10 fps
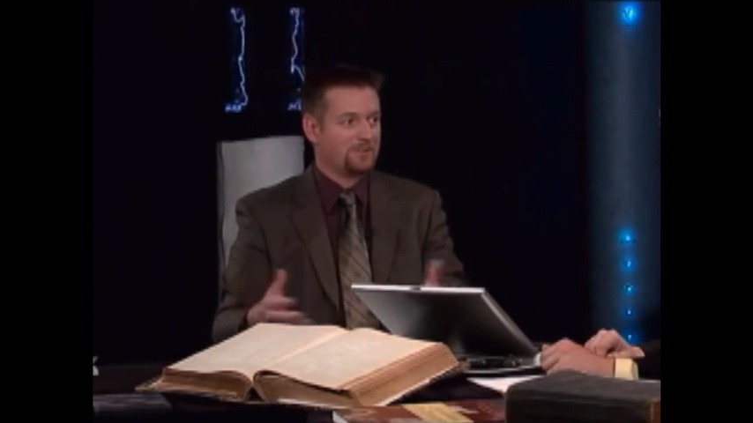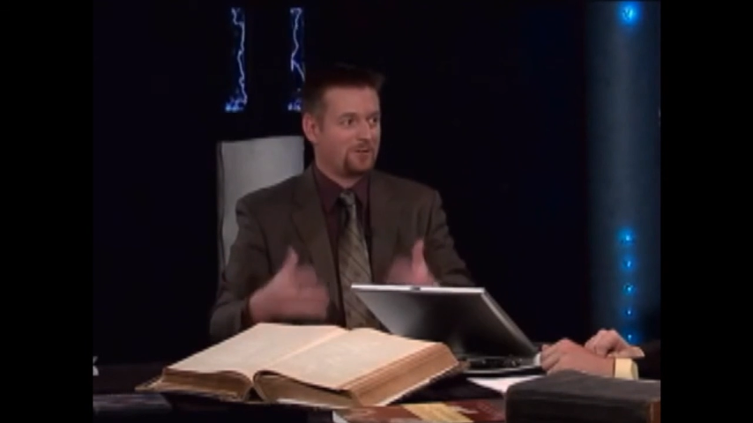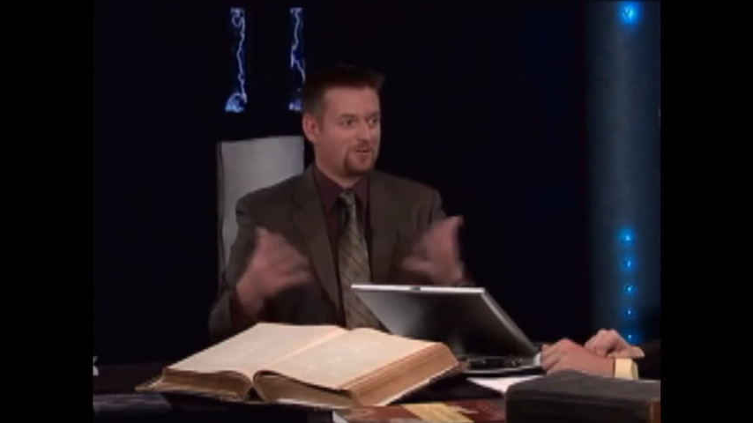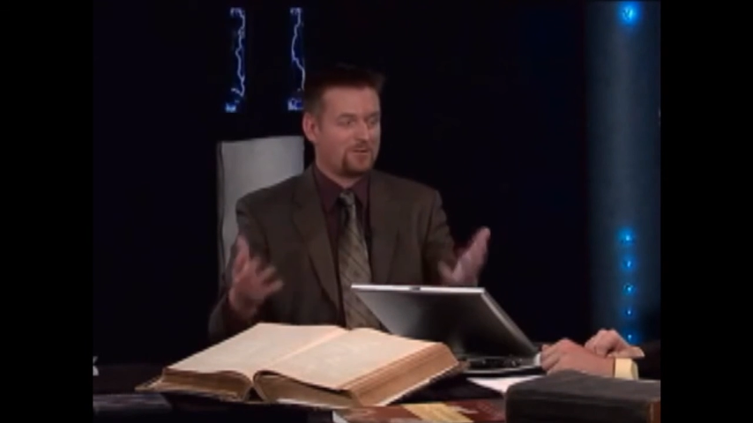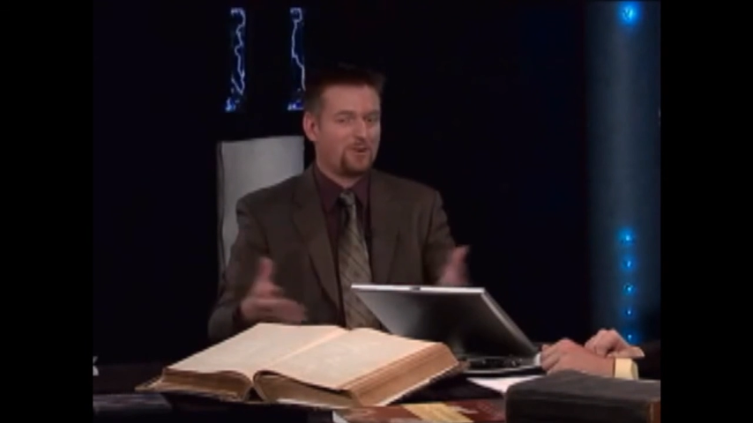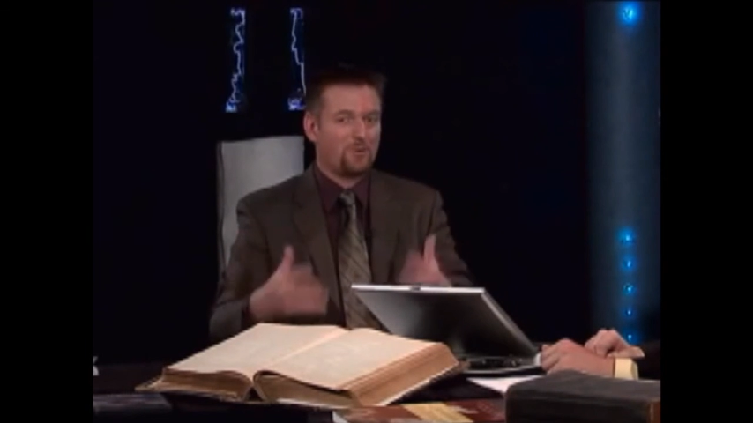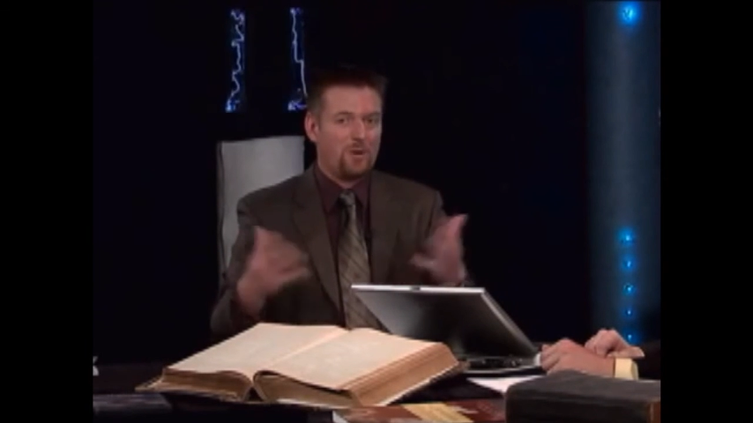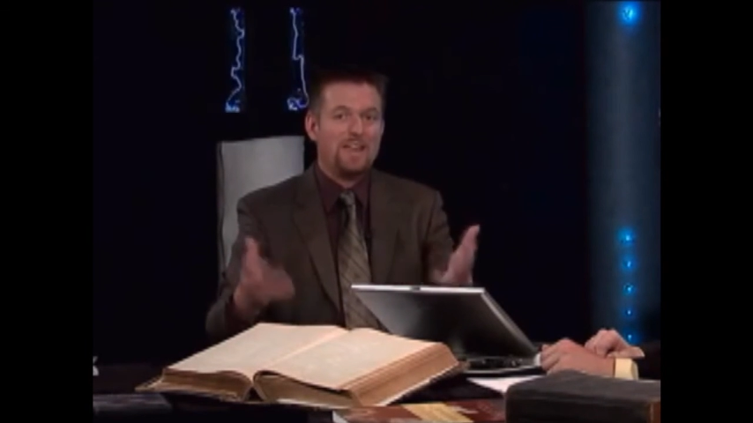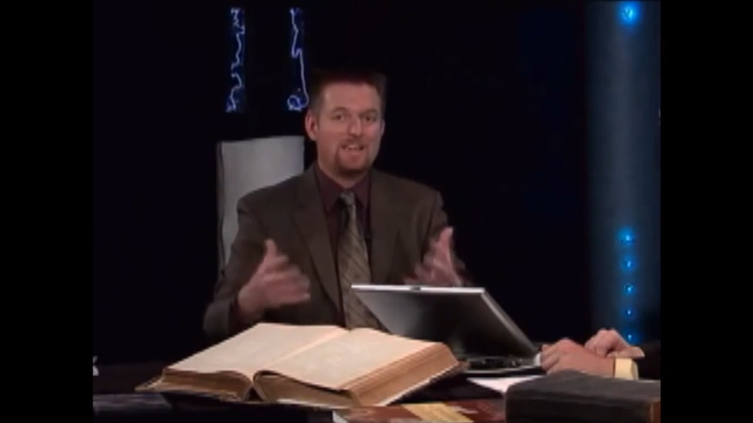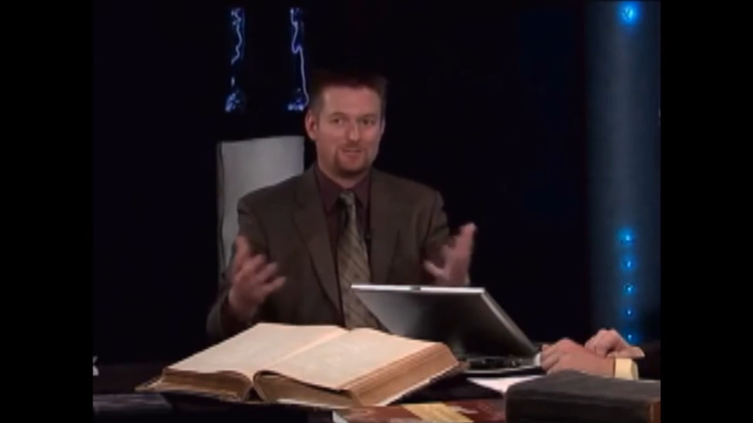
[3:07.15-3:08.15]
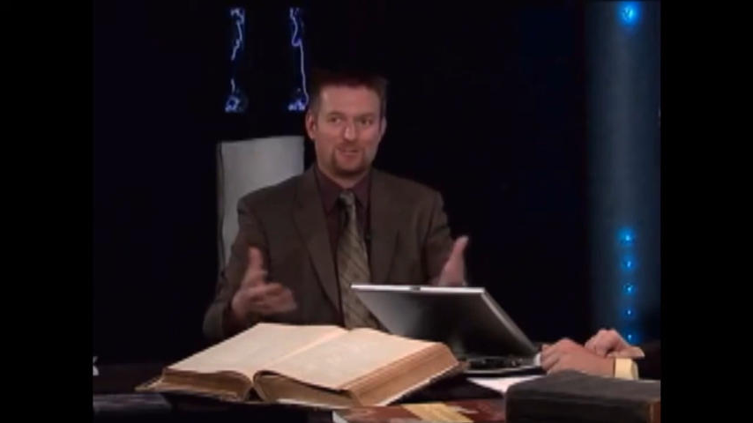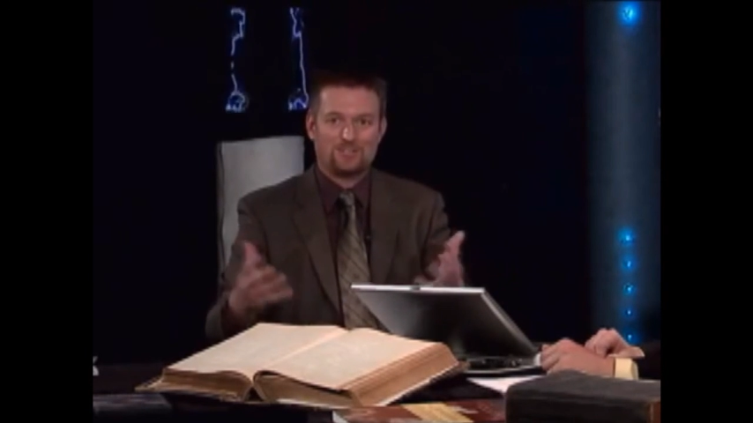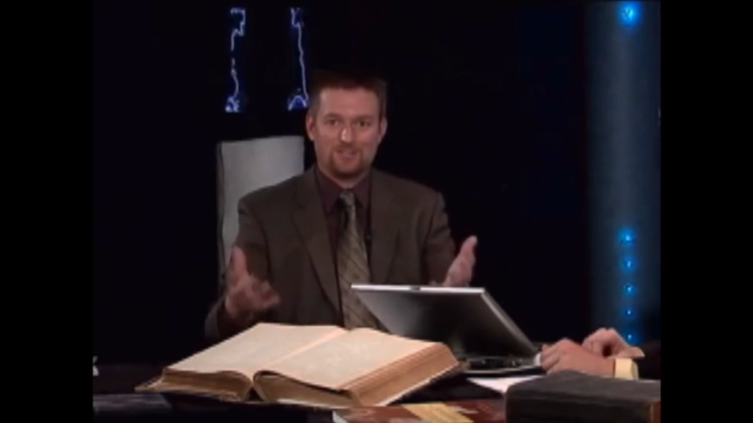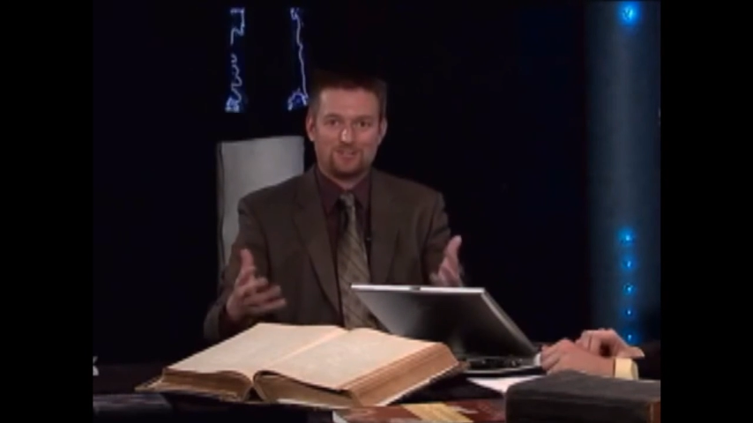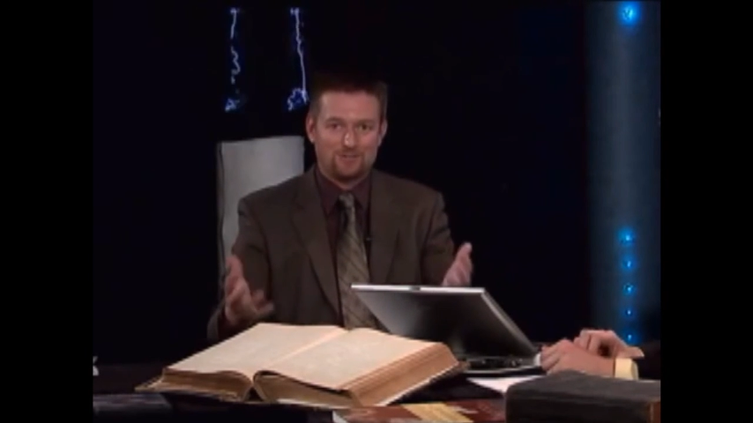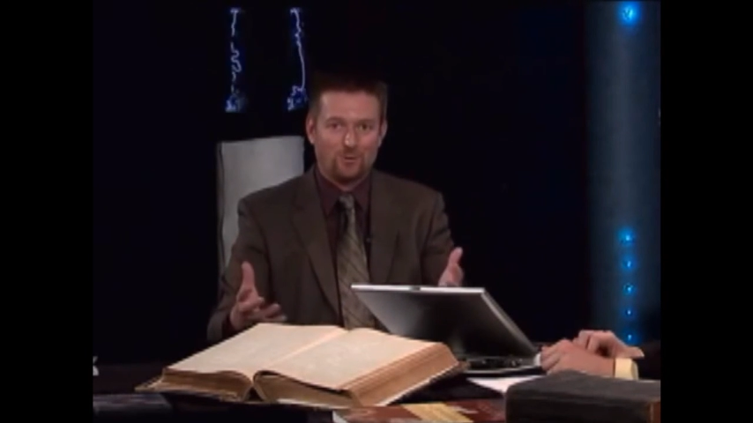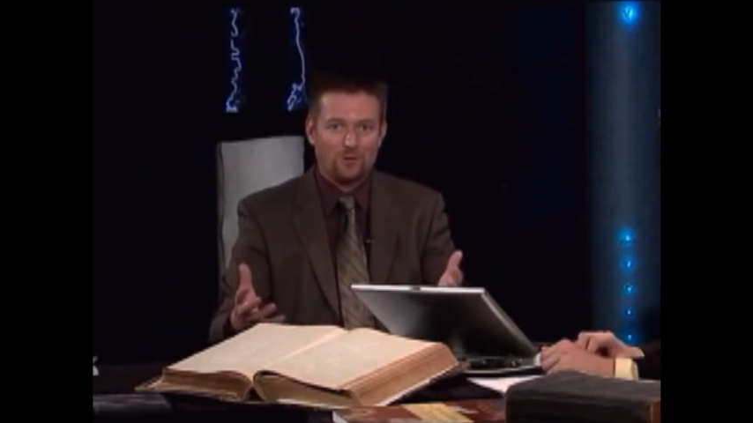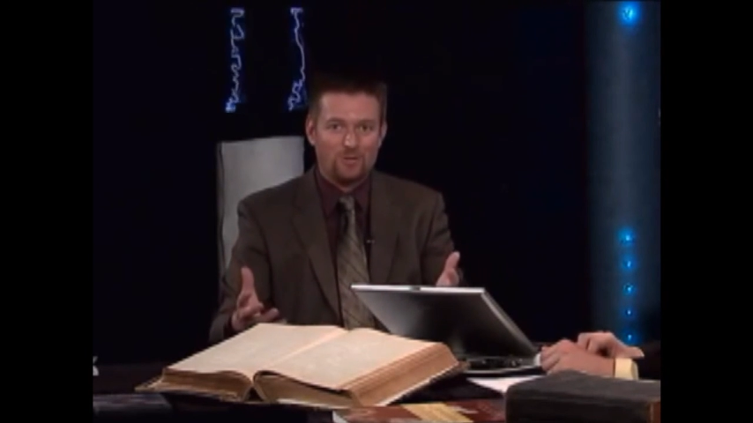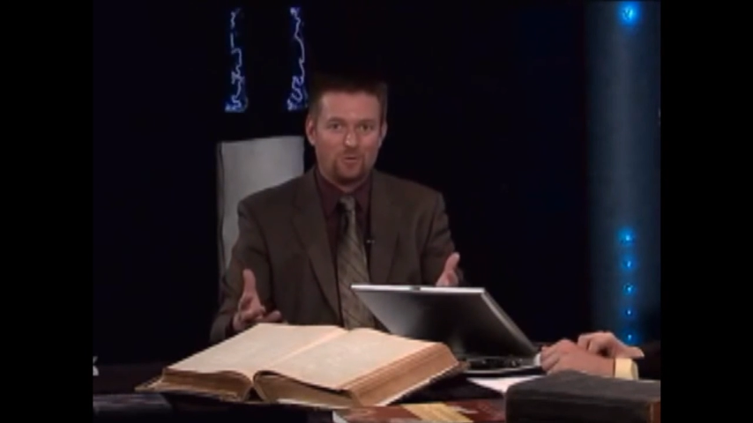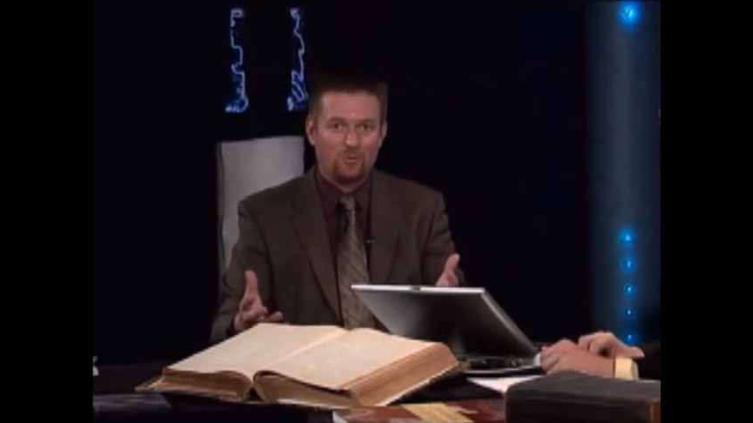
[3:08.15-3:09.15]
There are ways that this
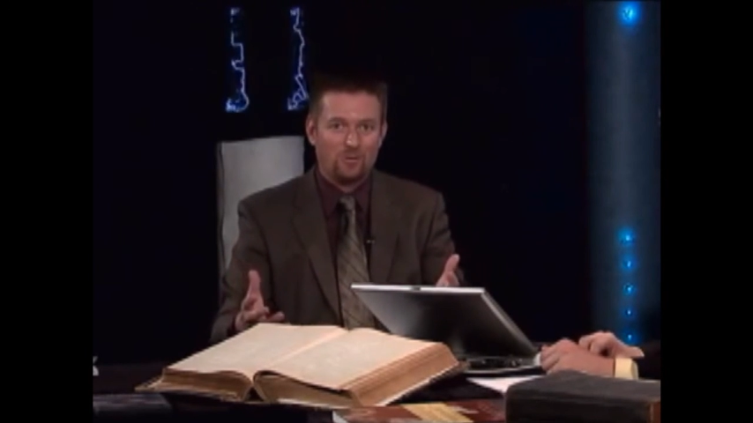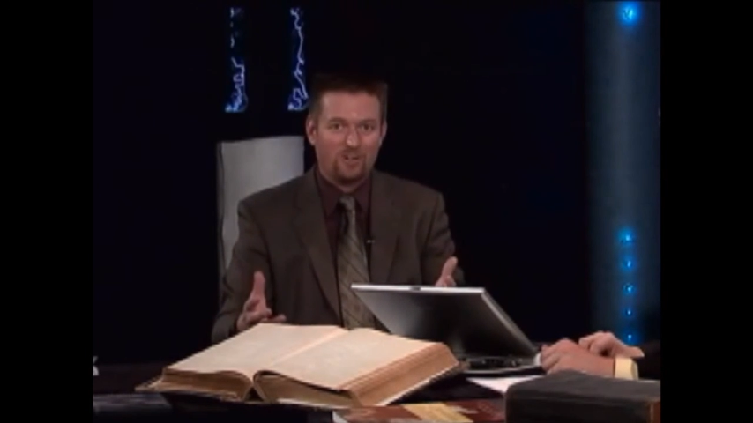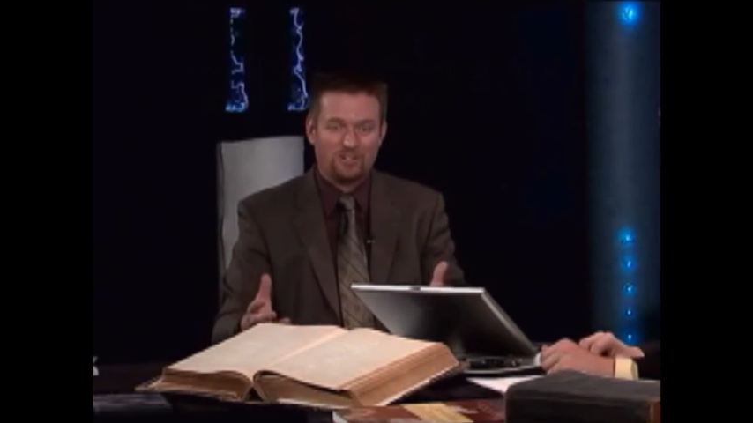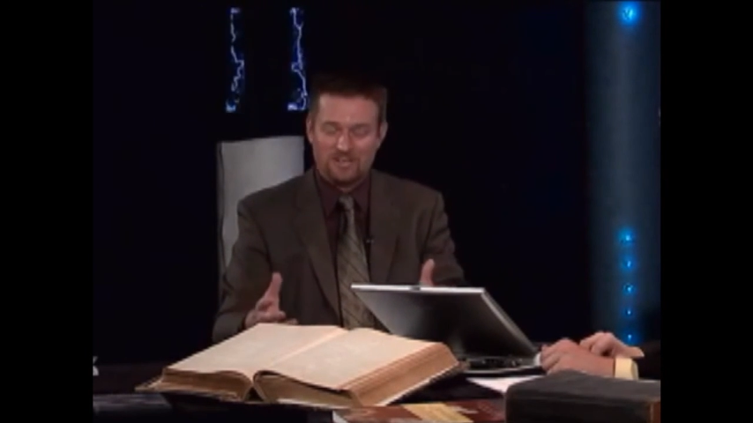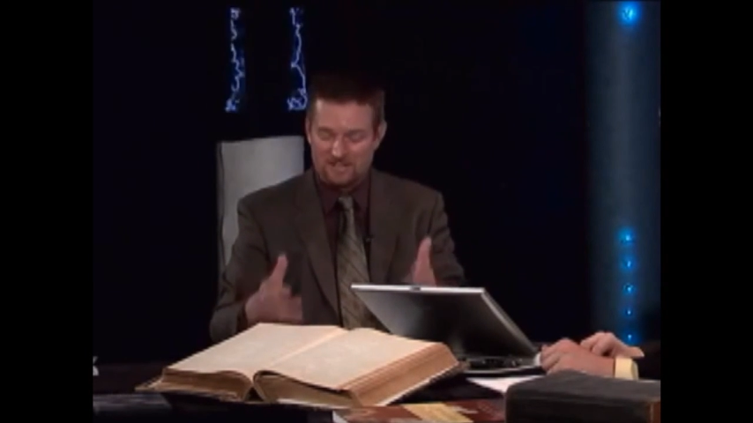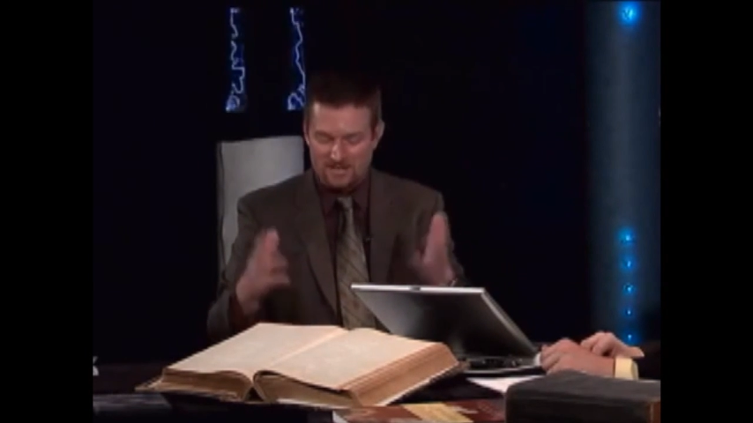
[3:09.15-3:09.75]
story will work,